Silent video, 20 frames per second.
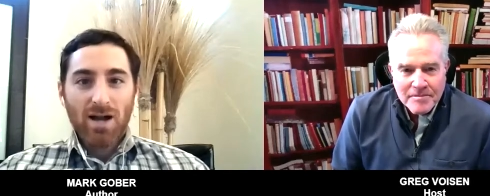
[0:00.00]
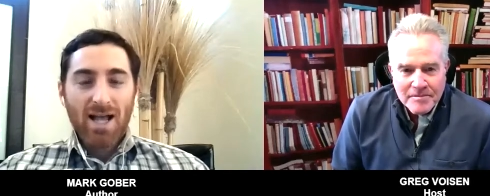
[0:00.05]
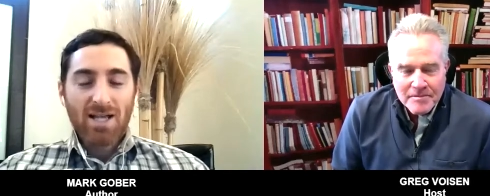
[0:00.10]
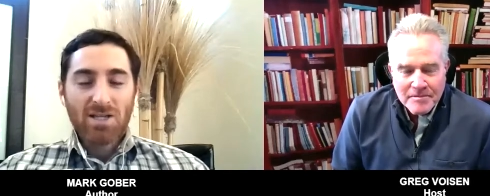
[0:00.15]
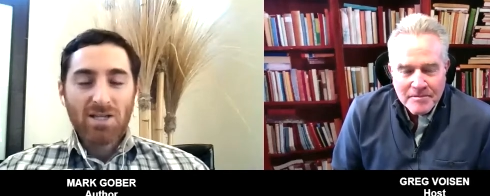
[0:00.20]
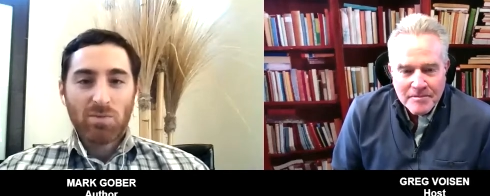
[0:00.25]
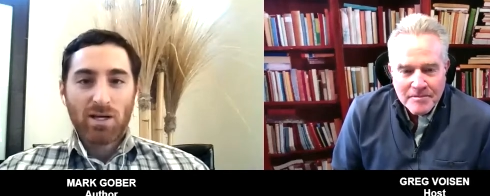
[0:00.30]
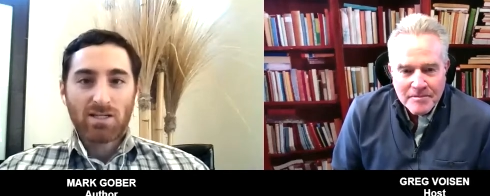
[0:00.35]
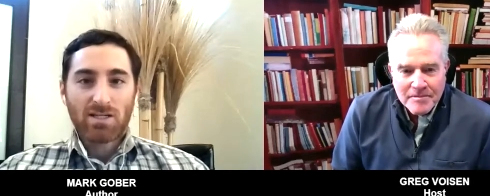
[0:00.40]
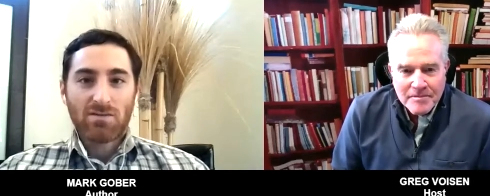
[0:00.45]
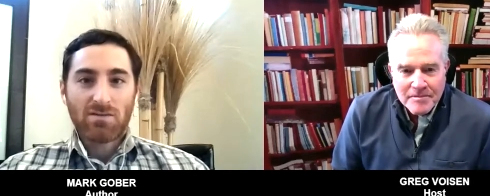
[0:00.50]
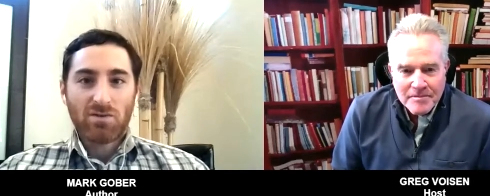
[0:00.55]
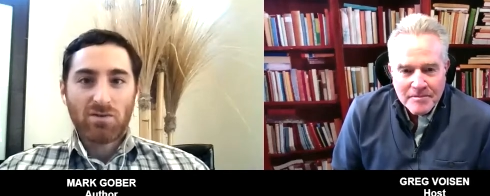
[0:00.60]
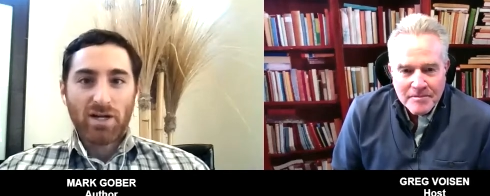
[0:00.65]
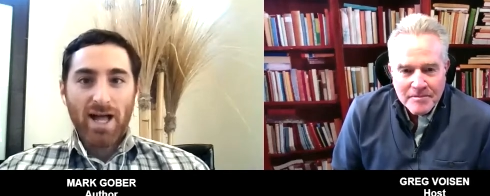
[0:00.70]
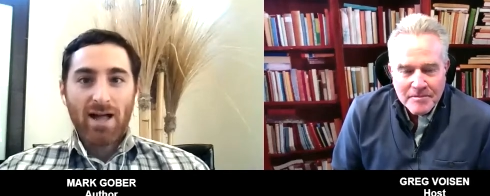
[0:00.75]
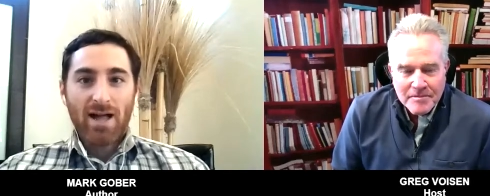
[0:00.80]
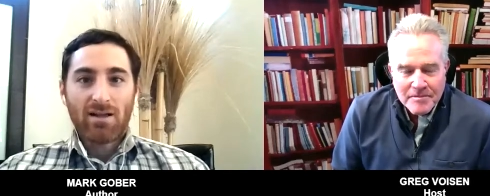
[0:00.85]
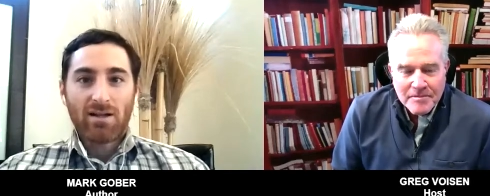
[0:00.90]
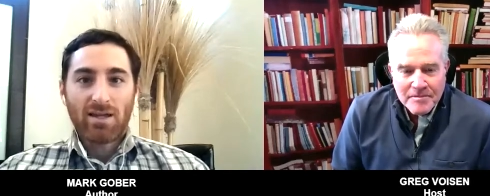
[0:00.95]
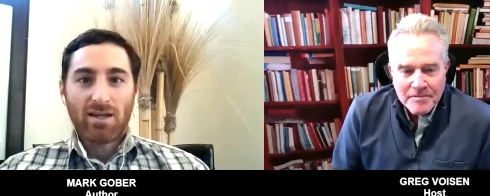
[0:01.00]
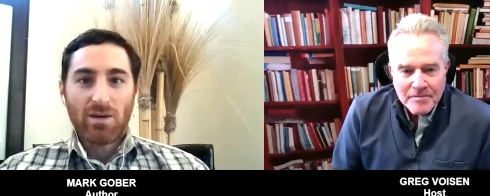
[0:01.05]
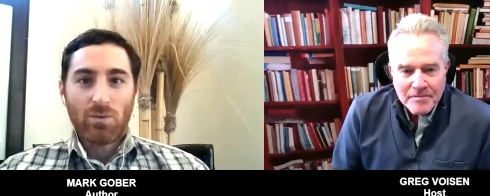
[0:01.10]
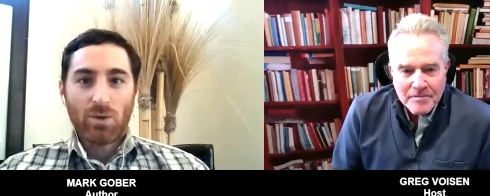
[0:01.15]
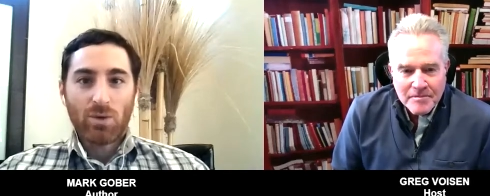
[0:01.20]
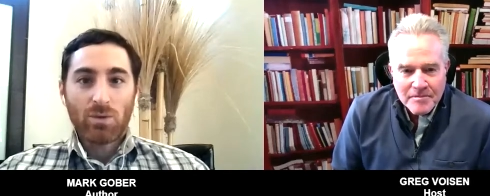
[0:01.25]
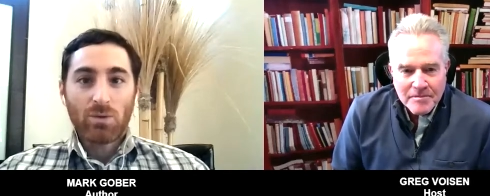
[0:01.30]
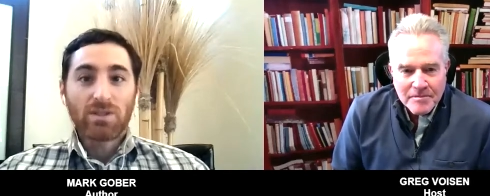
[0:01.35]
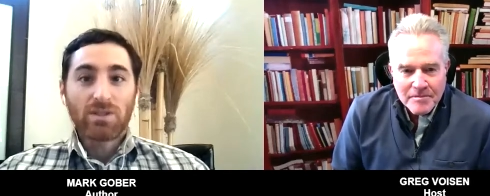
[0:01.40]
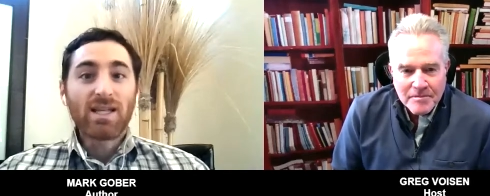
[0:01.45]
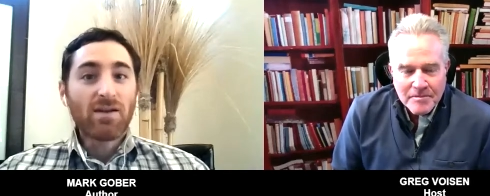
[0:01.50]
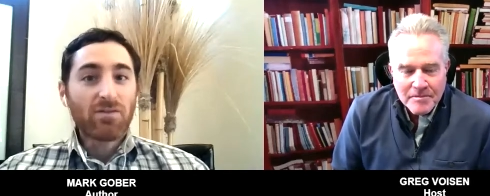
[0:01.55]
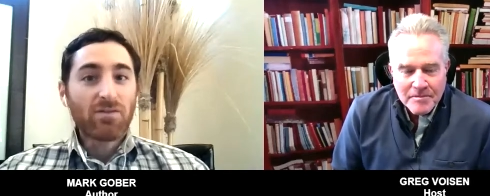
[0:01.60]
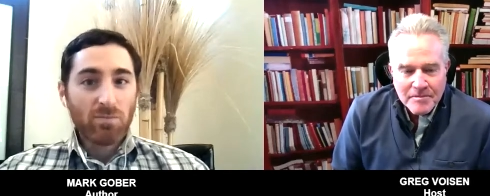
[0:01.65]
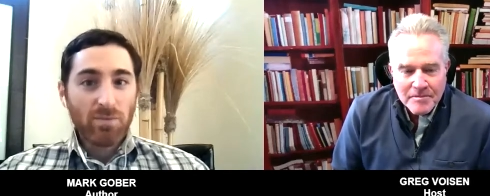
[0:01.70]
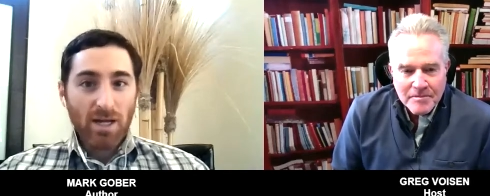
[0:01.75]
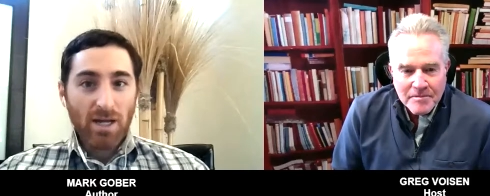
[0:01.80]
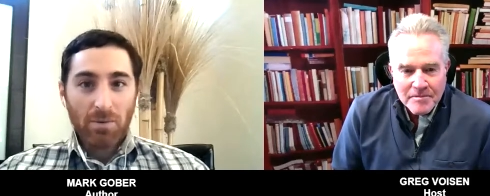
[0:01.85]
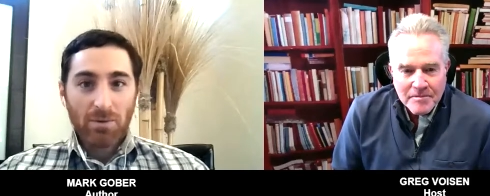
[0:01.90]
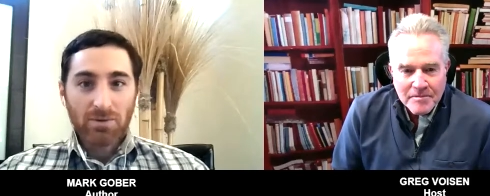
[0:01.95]
Speaker 1: aspects of reality that we will never
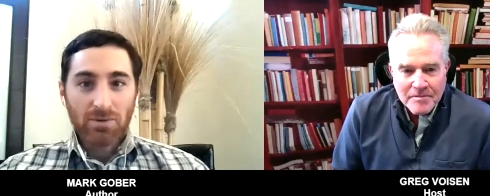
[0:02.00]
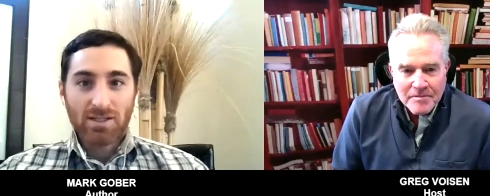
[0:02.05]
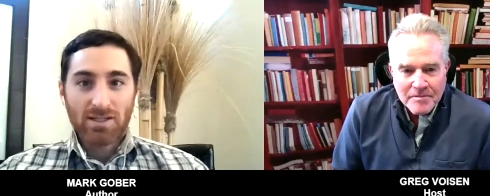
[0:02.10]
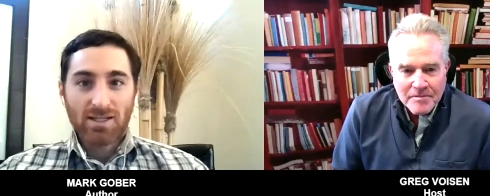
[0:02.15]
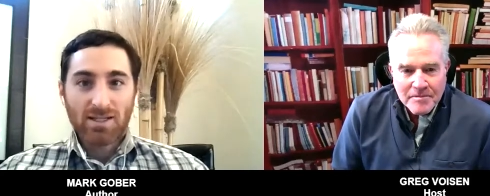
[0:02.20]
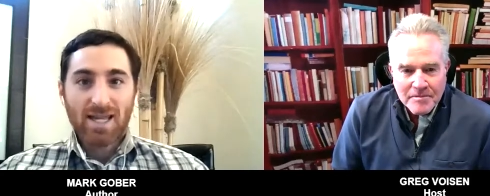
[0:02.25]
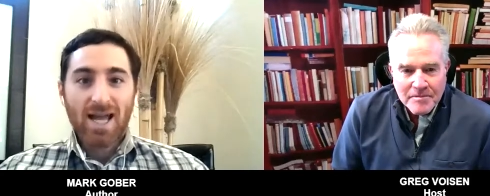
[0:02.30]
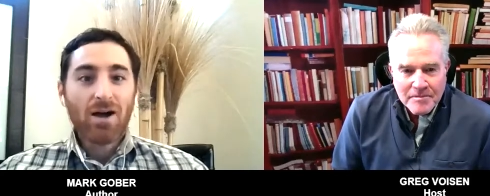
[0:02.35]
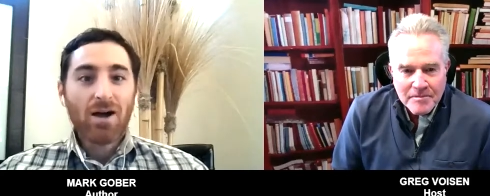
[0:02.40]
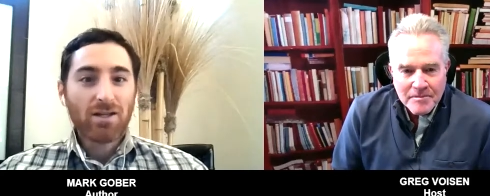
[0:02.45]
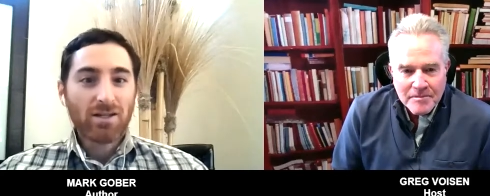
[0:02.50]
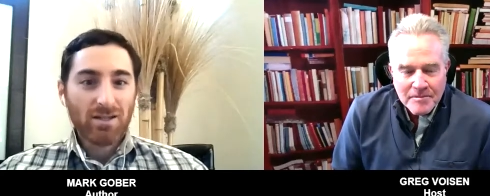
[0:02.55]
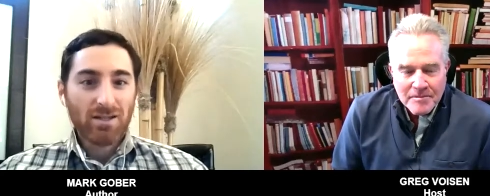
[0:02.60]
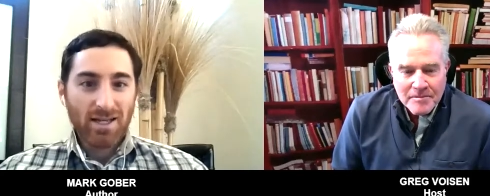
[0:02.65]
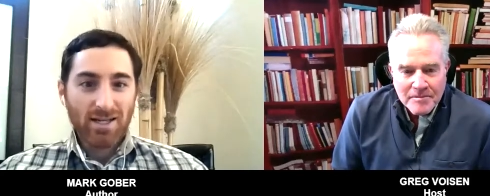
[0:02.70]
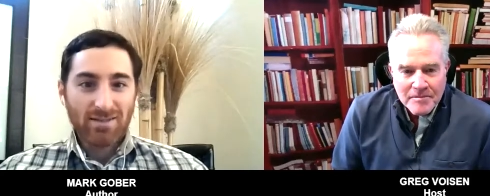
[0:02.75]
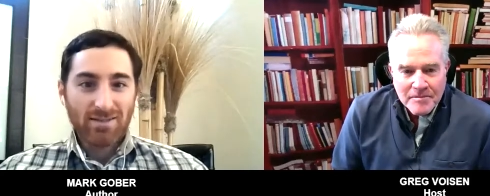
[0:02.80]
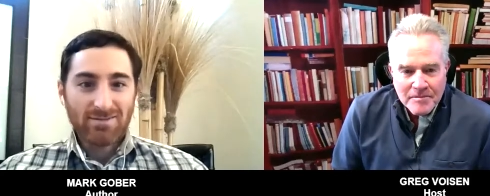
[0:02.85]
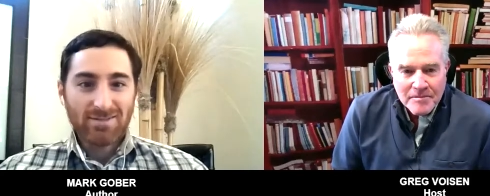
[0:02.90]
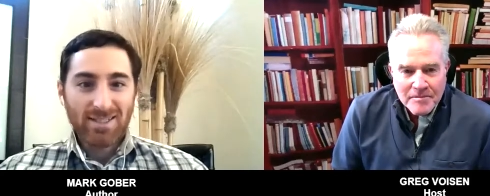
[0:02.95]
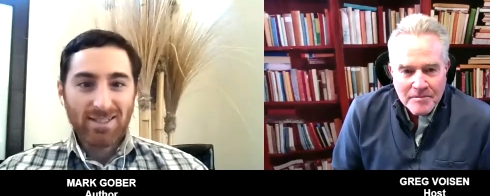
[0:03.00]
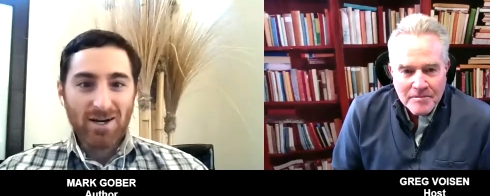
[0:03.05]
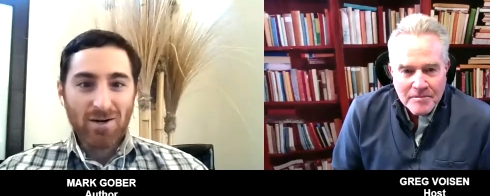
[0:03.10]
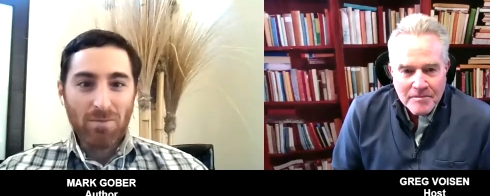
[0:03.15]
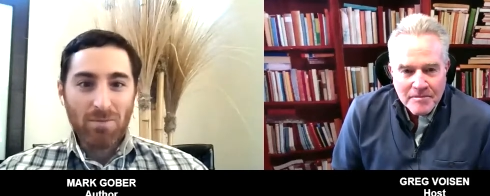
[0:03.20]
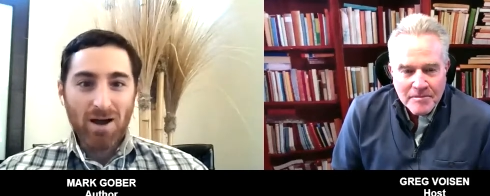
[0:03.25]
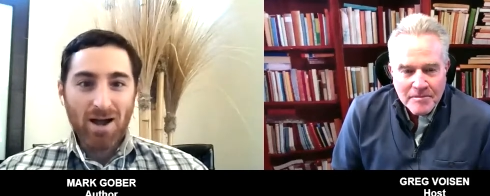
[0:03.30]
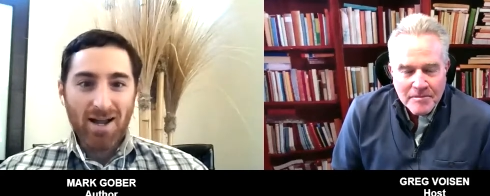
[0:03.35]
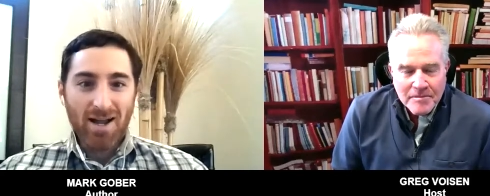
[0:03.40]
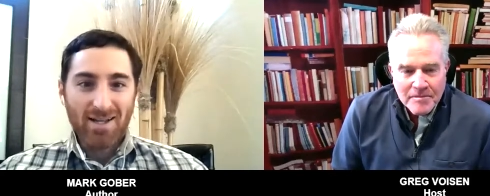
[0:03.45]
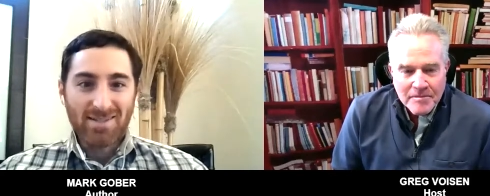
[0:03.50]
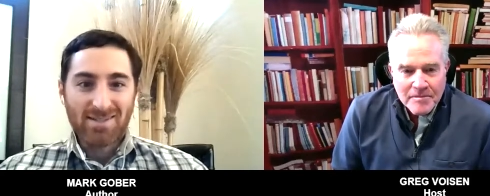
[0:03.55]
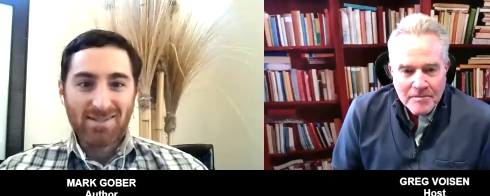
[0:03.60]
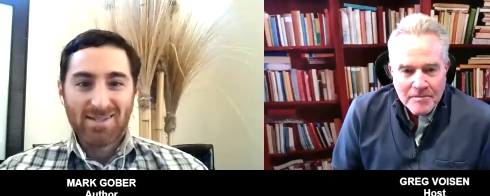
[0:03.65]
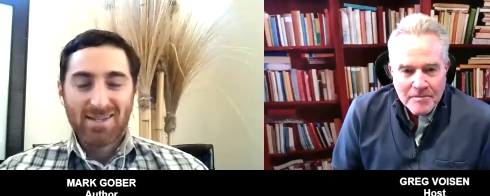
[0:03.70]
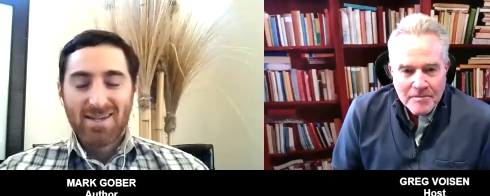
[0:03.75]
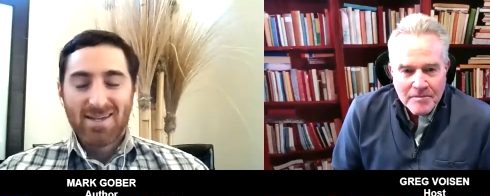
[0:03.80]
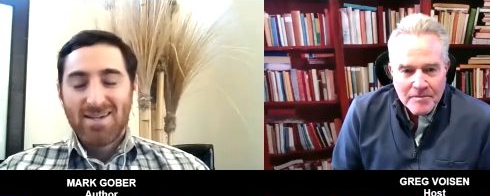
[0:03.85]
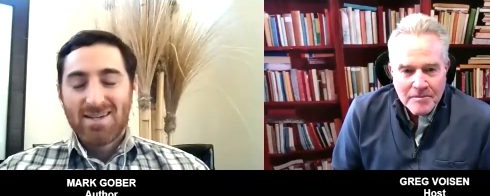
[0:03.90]
be able to calculate in our minds.